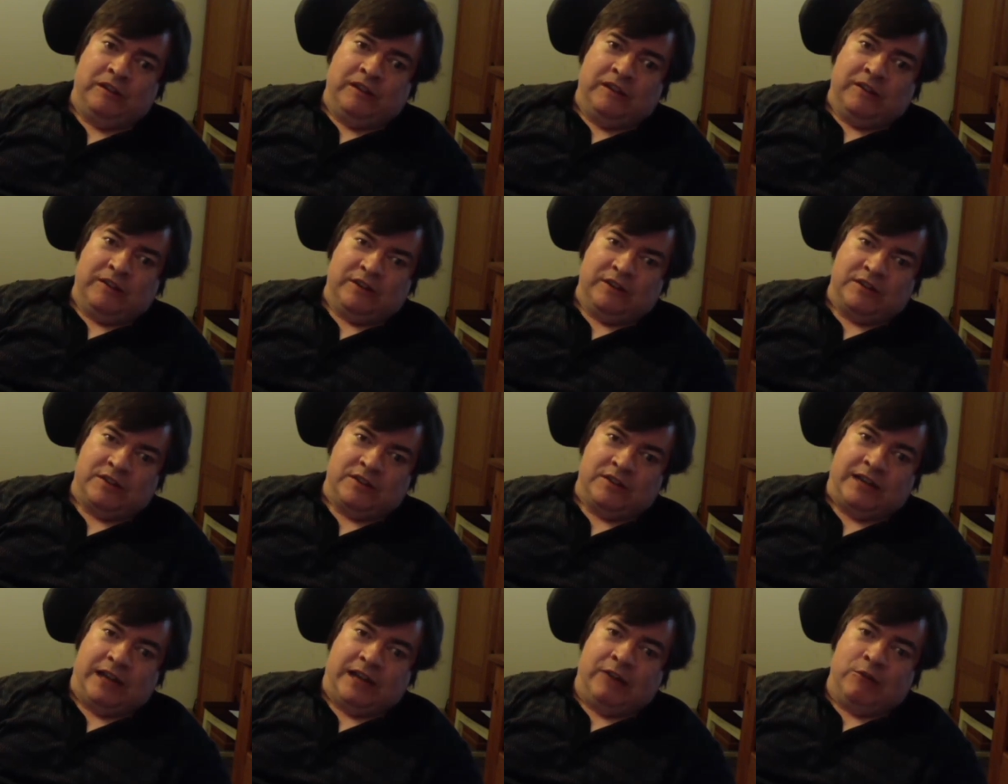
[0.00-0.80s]
Does the
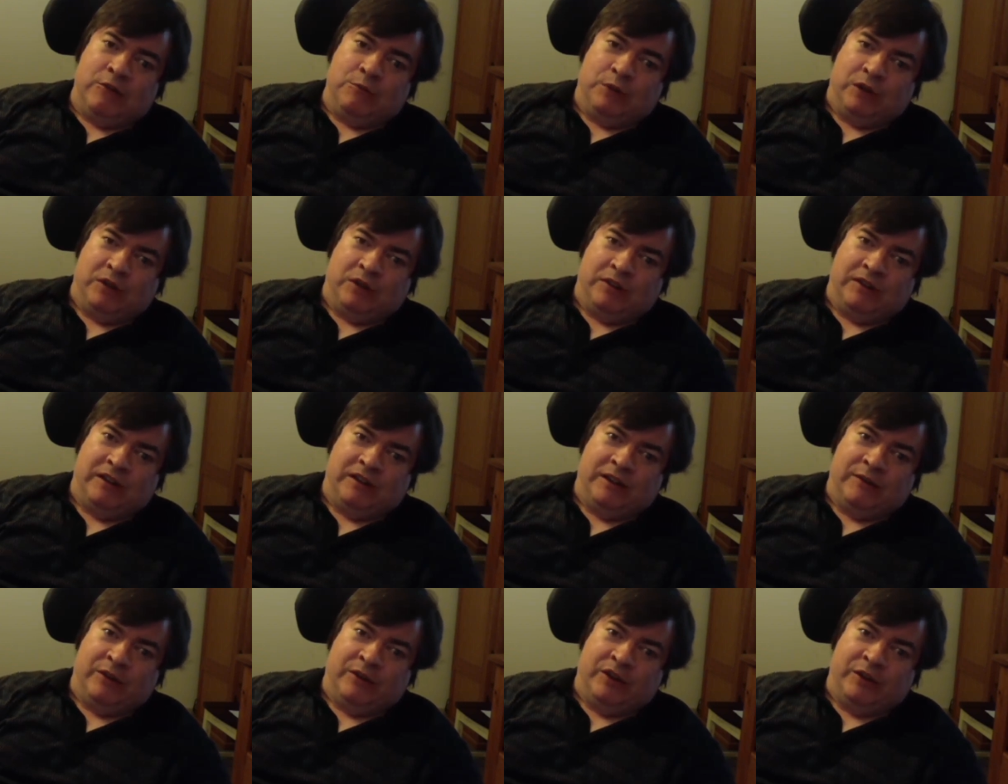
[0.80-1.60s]
Taliban
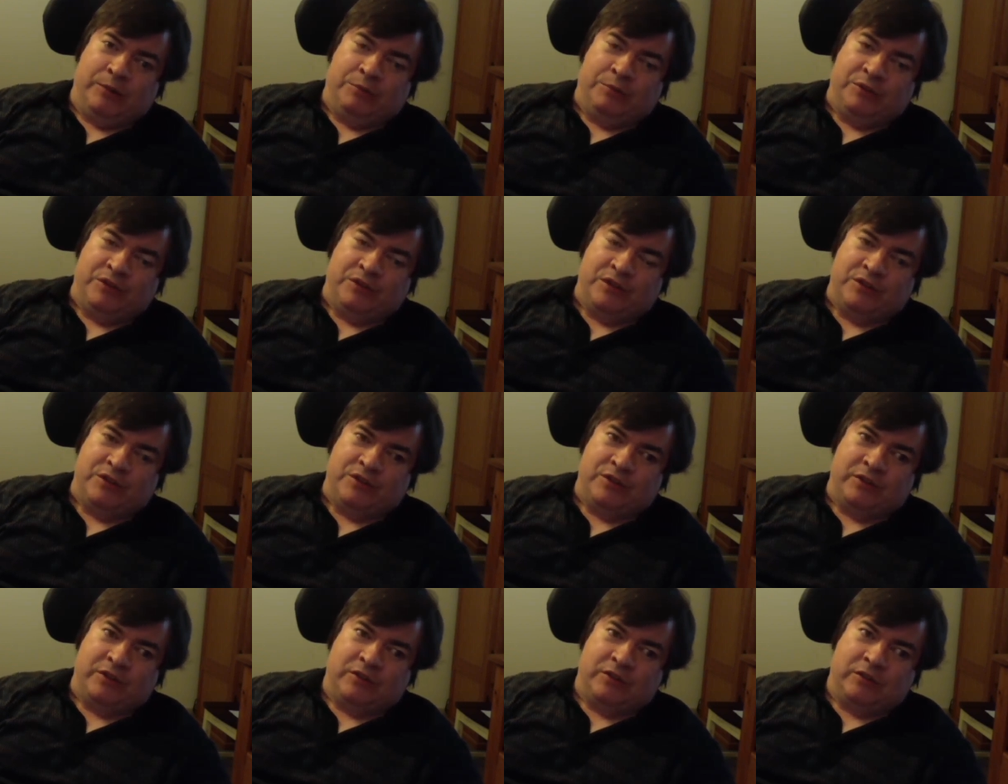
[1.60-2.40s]
have any position
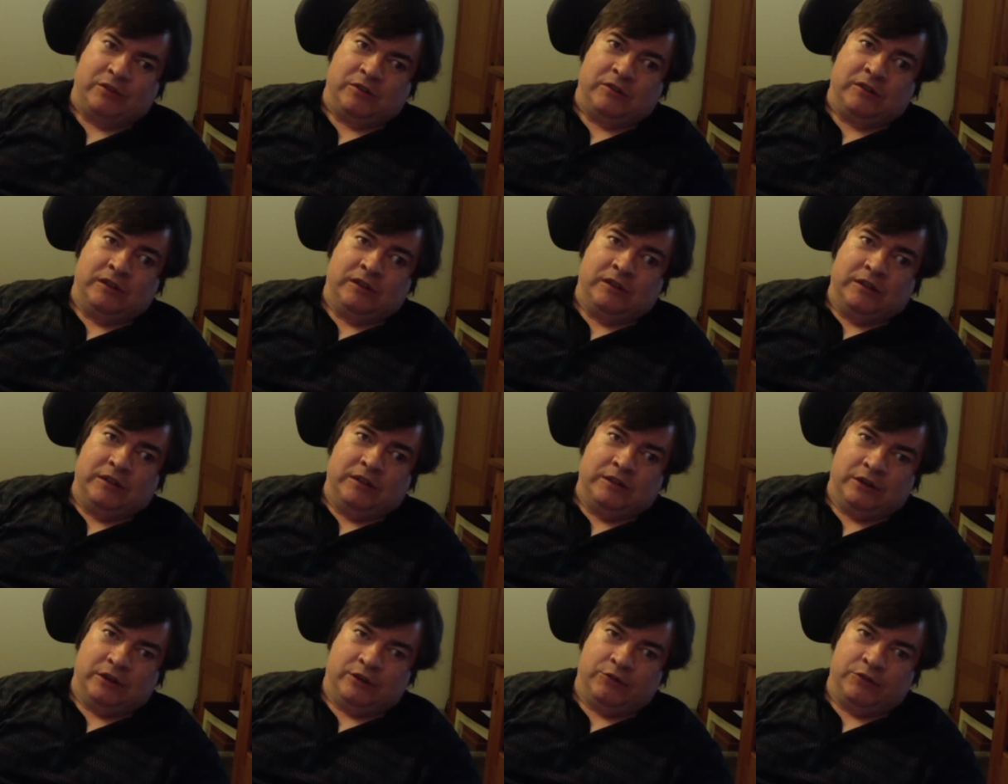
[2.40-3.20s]
on
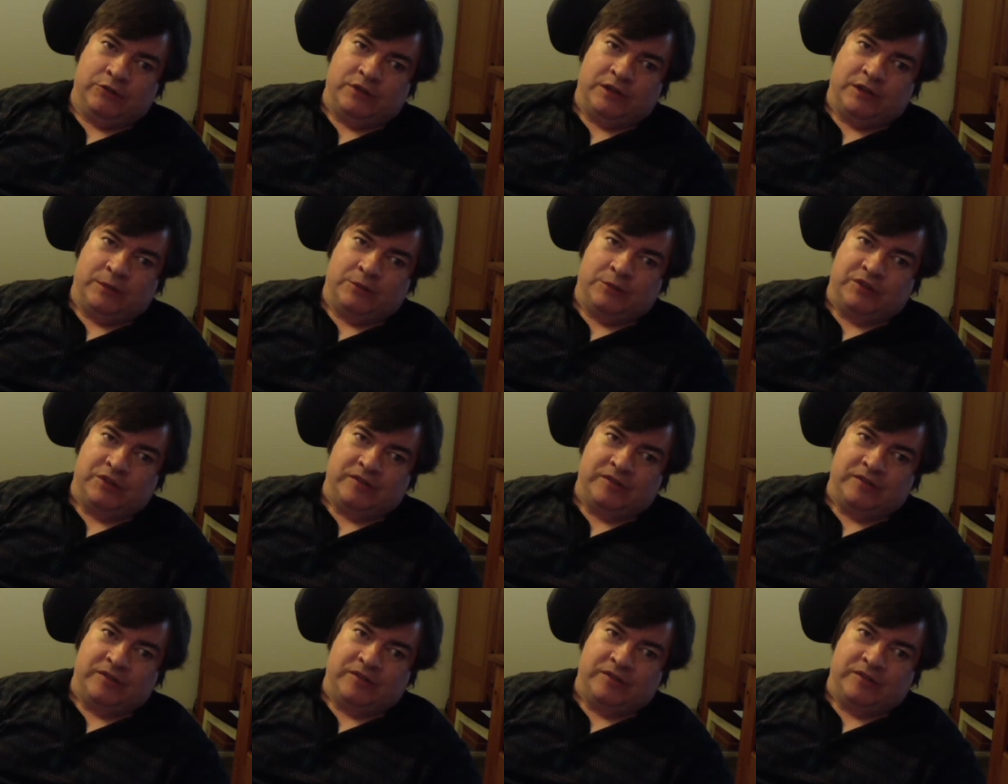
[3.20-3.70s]
contraception?